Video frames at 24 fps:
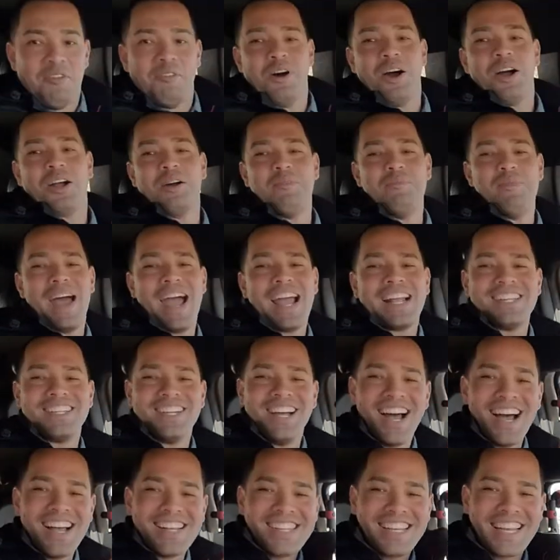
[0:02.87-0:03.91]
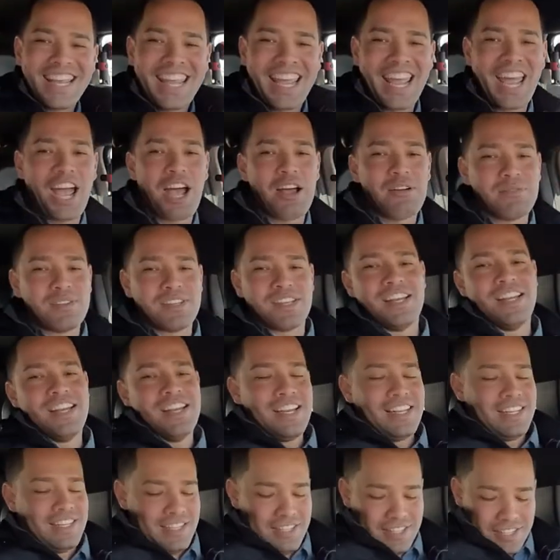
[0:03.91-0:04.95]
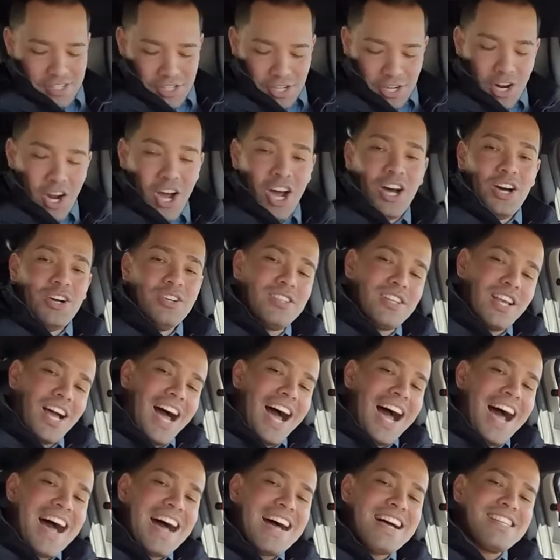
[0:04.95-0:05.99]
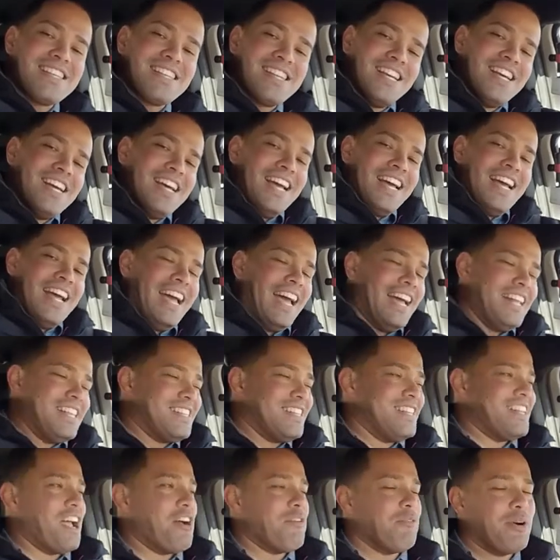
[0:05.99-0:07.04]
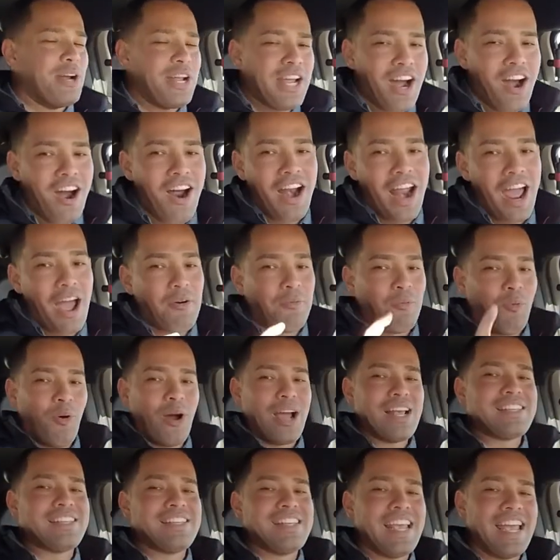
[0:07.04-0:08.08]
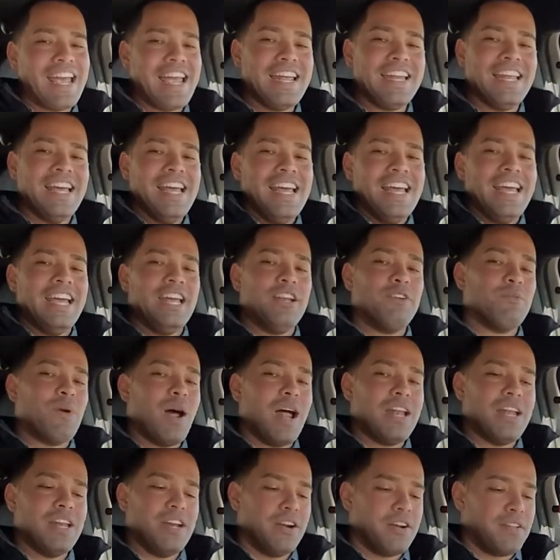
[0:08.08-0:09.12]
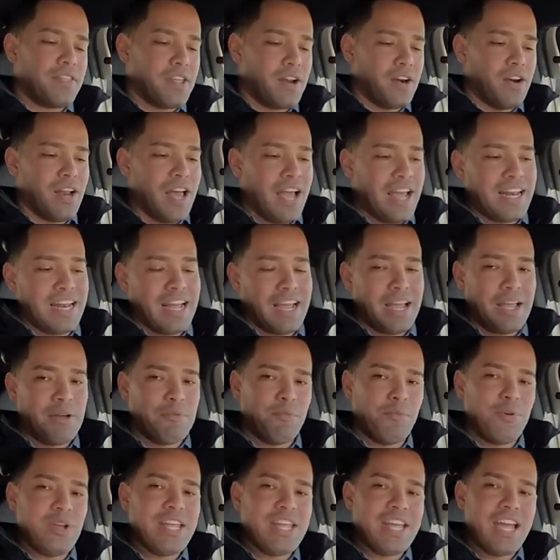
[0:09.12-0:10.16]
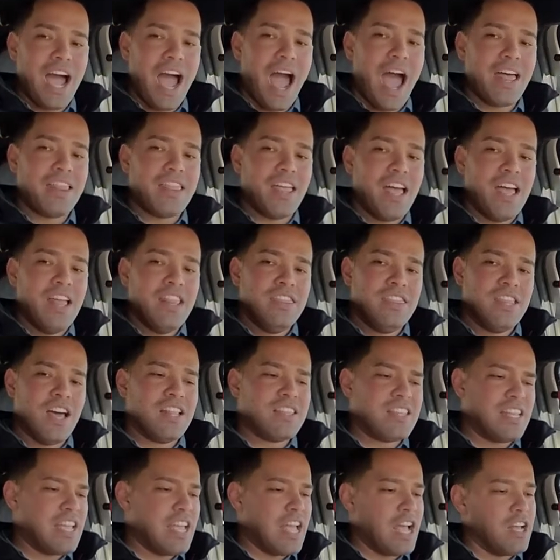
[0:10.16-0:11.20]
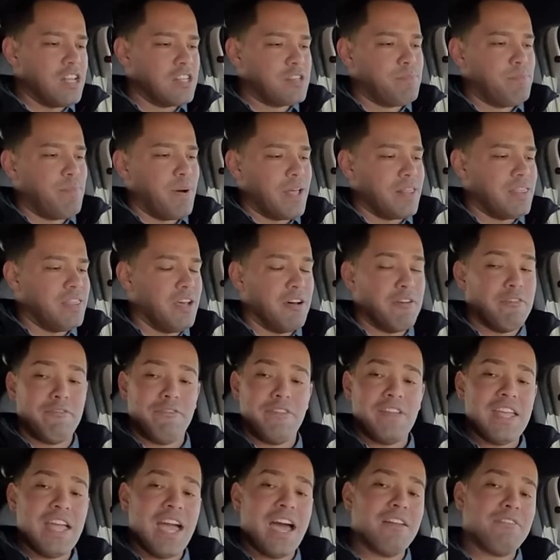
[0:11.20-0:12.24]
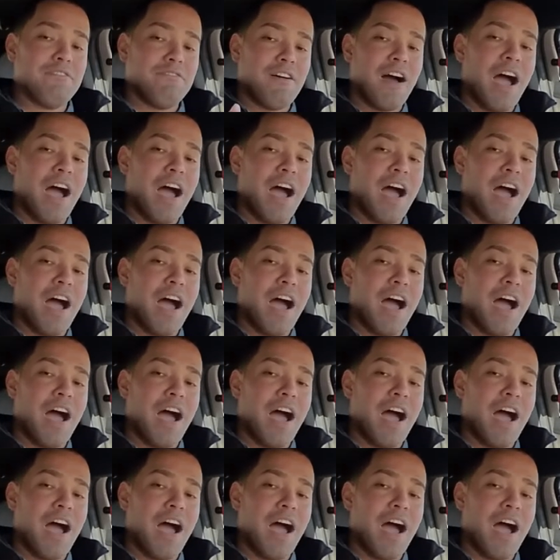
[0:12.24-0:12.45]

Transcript: Welcome back to atCAMS. This is your host Oz, and today we are at Westgate in Raleigh, North Carolina, and we got nothing else but the Fiat